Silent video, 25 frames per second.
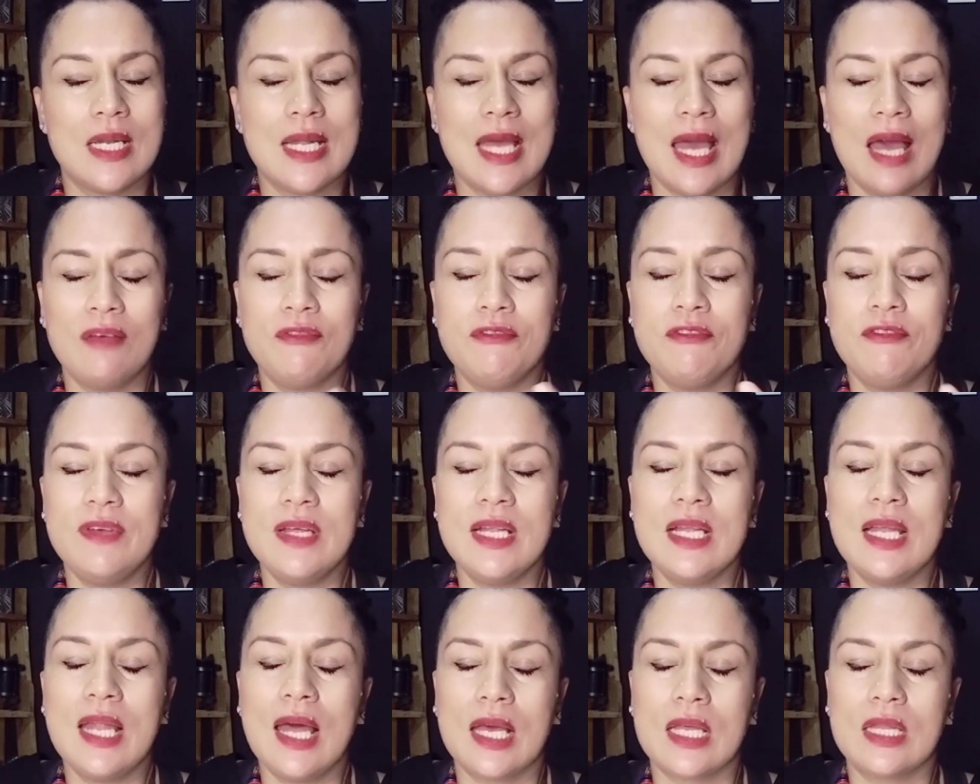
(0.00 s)
I feel
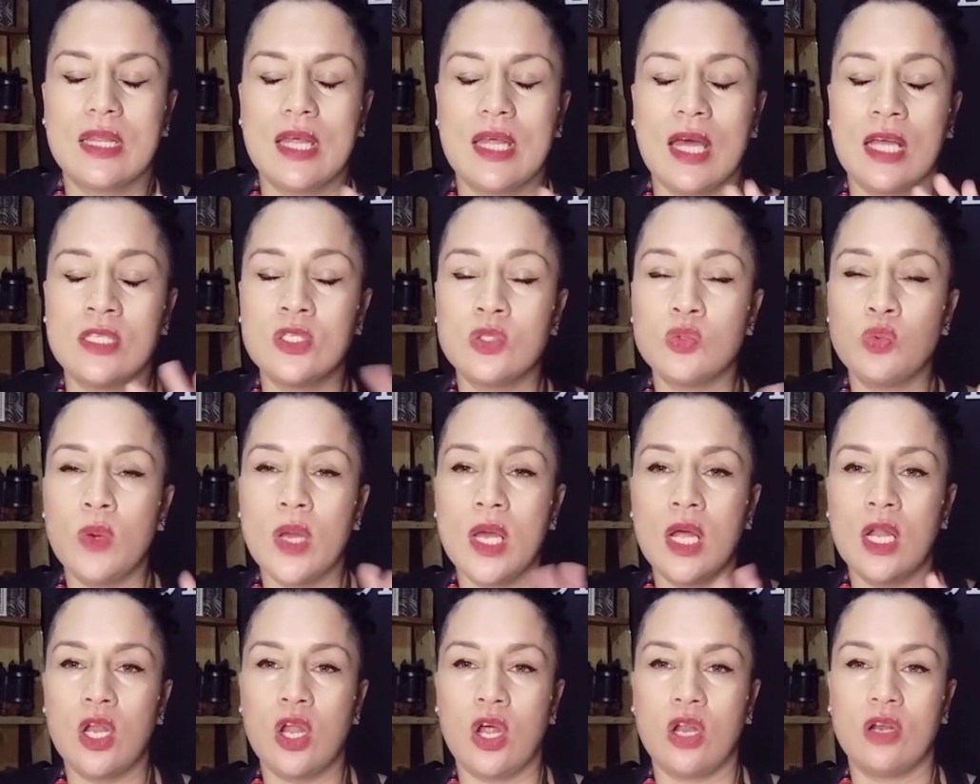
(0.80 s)
like that's where
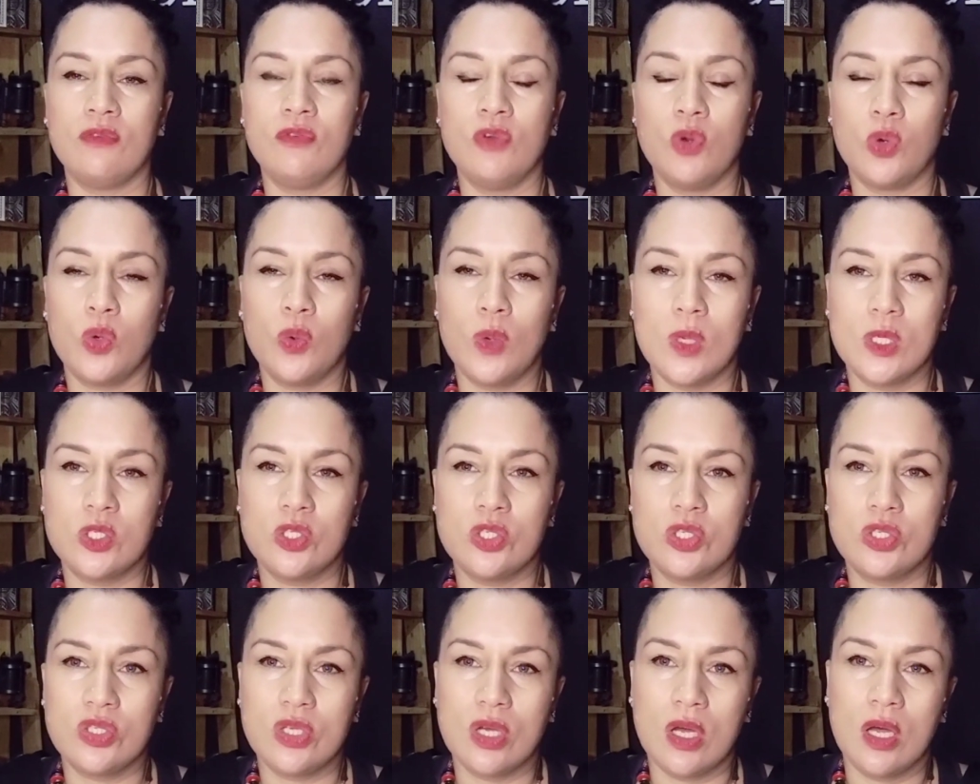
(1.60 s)
a lot of your
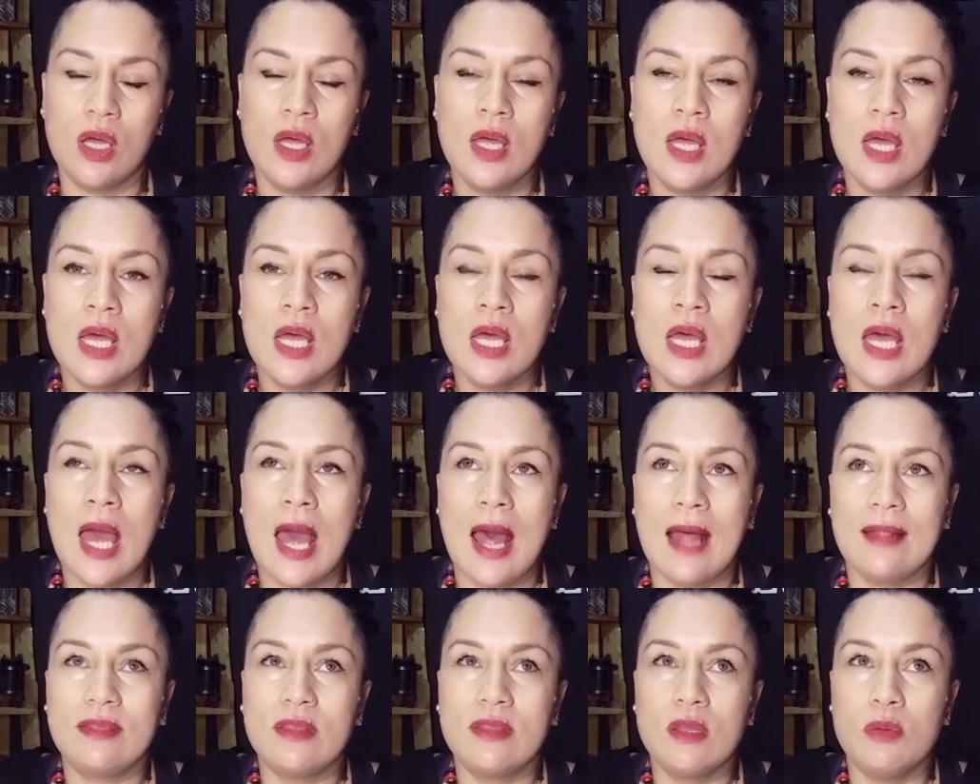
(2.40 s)
questions are
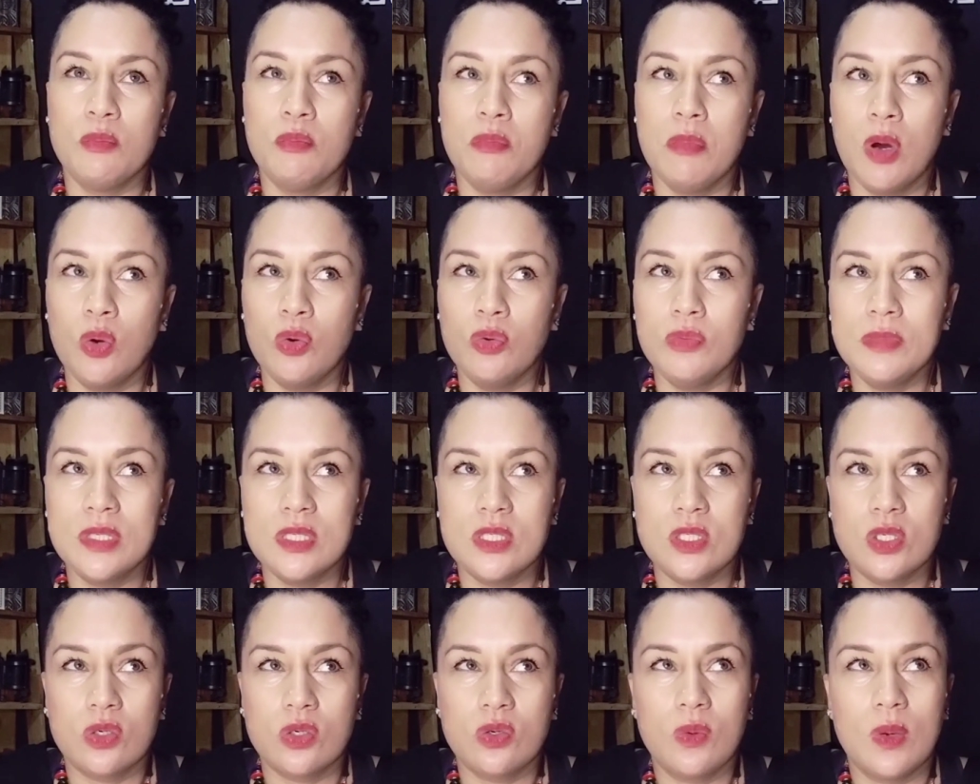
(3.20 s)
at the moment,
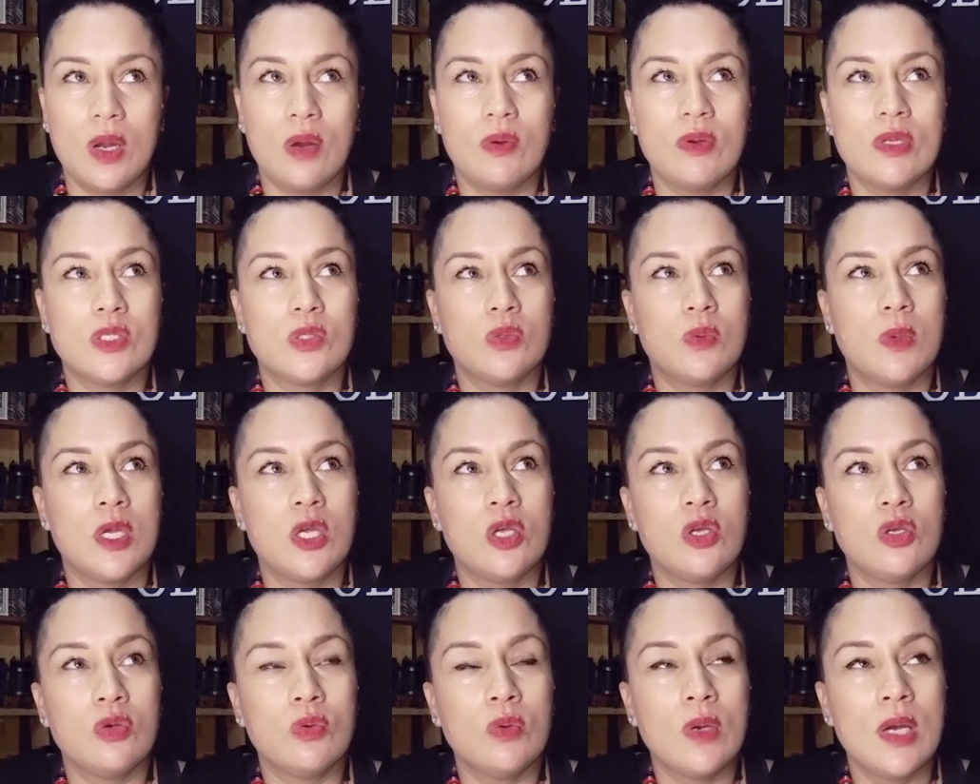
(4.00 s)
Aquarius, where
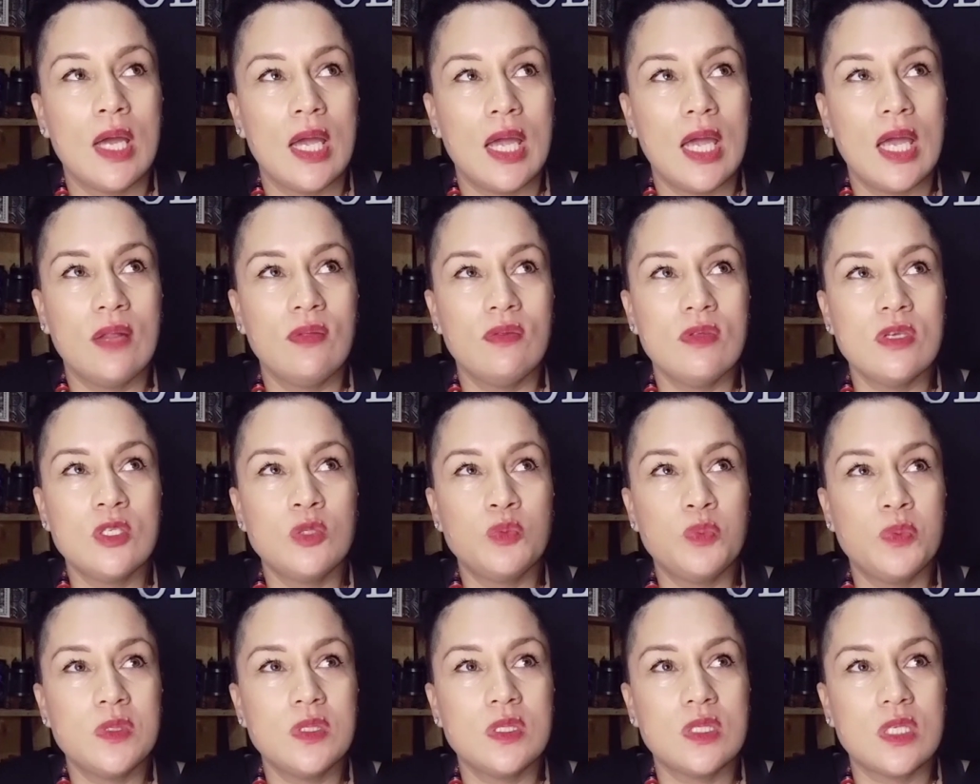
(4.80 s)
you in this
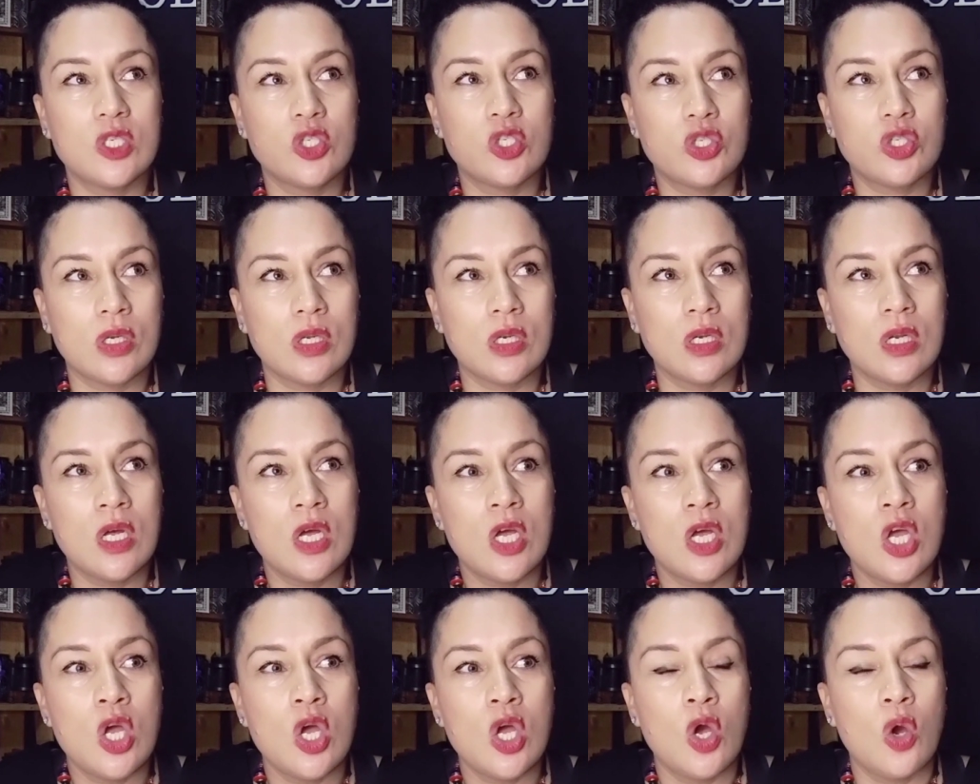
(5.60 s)
position
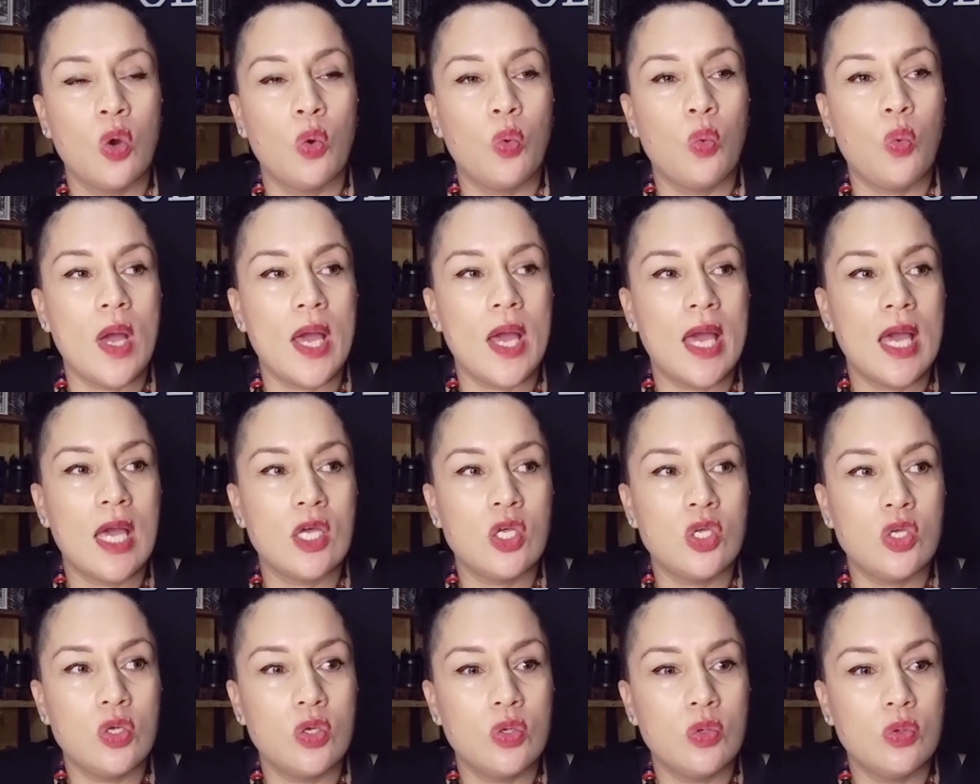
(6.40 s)
where
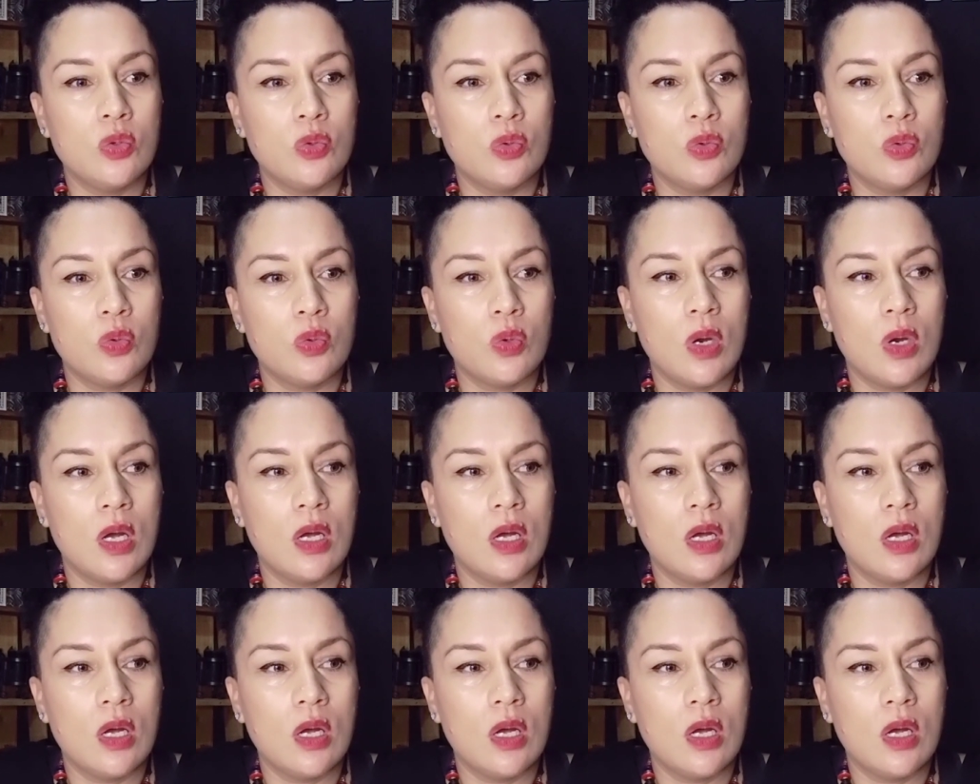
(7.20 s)
you're